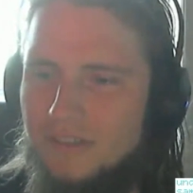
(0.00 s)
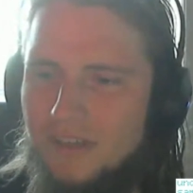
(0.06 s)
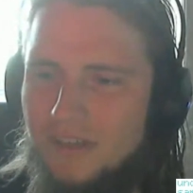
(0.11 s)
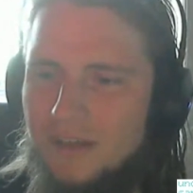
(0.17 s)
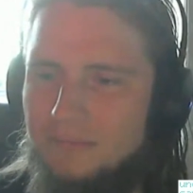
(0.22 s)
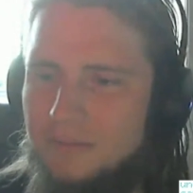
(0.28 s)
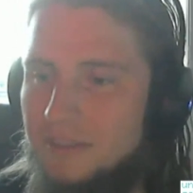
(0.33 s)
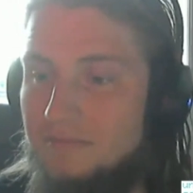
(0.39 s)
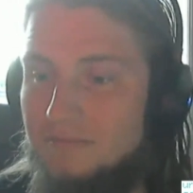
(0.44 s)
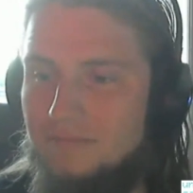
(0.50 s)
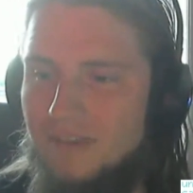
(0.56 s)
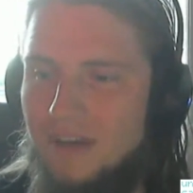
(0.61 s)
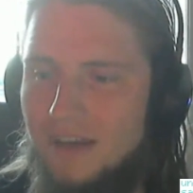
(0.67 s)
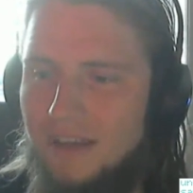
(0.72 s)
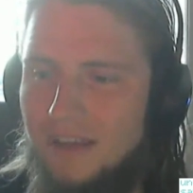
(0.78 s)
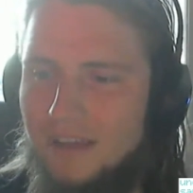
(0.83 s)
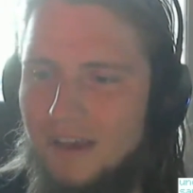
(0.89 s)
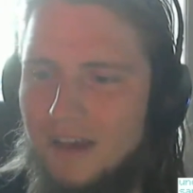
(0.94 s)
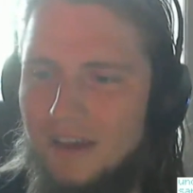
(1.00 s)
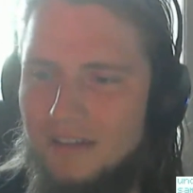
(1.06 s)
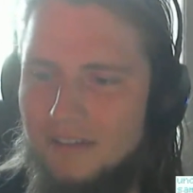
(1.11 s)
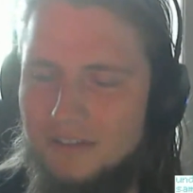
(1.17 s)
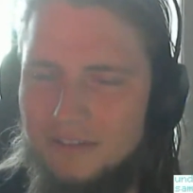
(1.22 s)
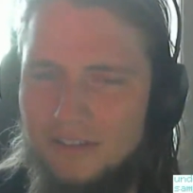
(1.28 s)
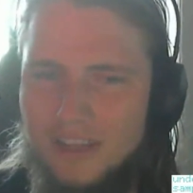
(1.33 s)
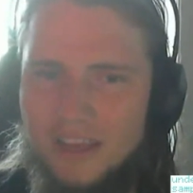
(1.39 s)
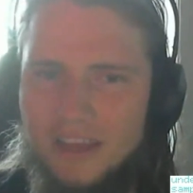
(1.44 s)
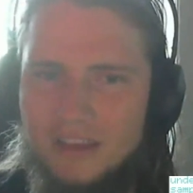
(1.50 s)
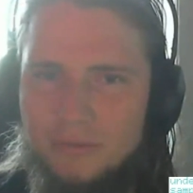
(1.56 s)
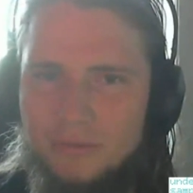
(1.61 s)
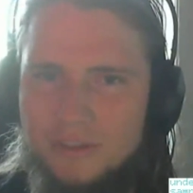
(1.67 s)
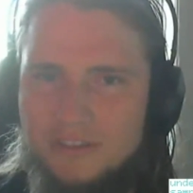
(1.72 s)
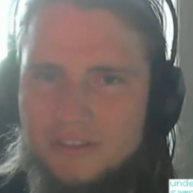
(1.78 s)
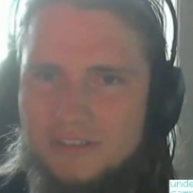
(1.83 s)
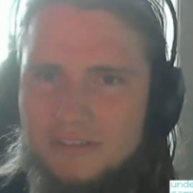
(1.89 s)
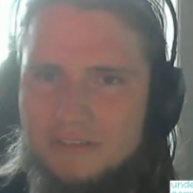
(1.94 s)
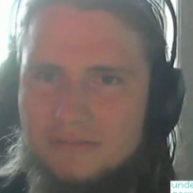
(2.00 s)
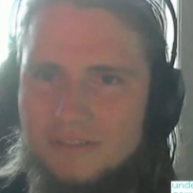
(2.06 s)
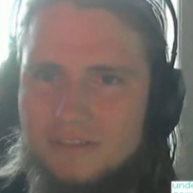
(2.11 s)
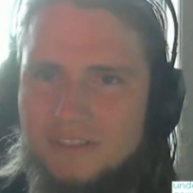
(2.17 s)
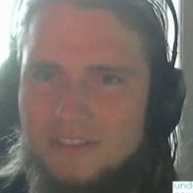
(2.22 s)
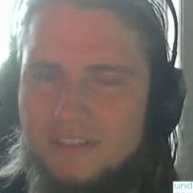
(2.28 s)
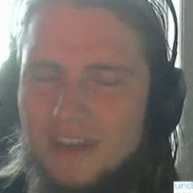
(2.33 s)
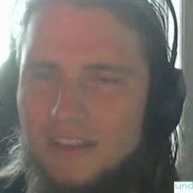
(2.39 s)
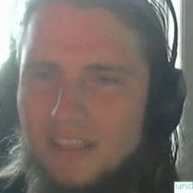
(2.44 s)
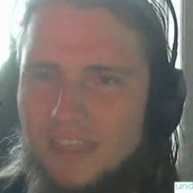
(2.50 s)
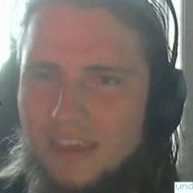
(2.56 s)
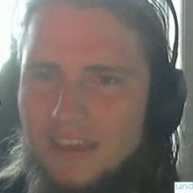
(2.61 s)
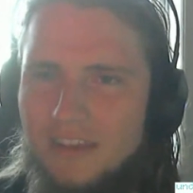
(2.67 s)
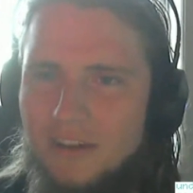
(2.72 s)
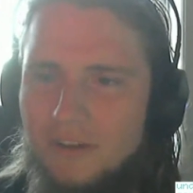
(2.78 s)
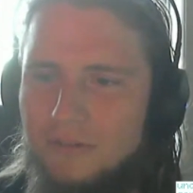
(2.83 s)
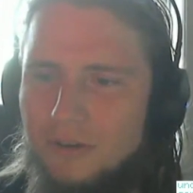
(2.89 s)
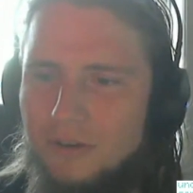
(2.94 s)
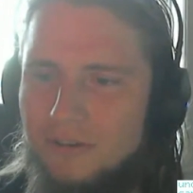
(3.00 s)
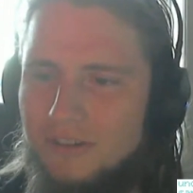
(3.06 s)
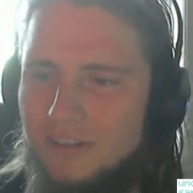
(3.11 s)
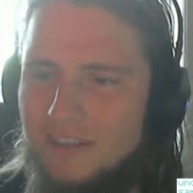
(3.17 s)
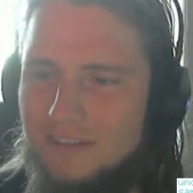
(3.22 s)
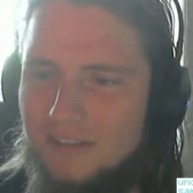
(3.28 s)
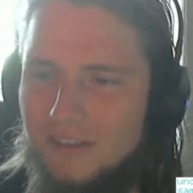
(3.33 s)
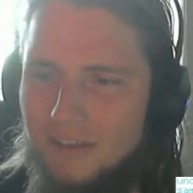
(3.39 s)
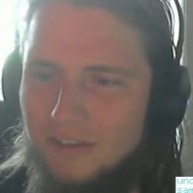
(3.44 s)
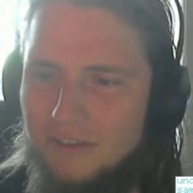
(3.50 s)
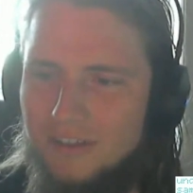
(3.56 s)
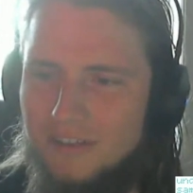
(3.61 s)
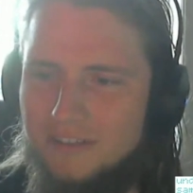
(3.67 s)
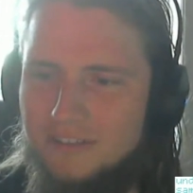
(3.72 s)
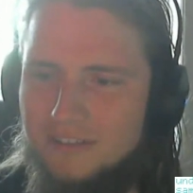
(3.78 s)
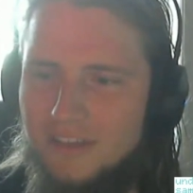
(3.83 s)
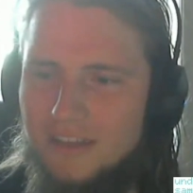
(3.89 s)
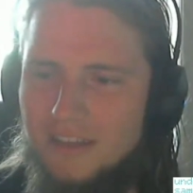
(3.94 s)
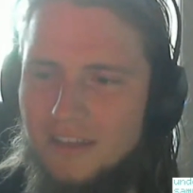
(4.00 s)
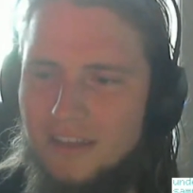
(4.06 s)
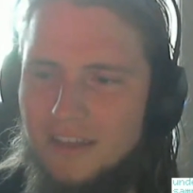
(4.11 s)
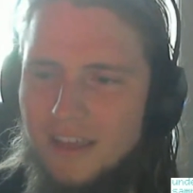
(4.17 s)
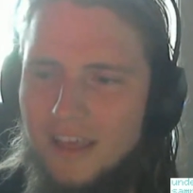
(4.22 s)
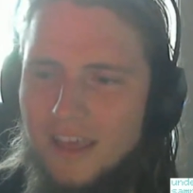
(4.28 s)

I mean, I don't care which side they go on, as long as they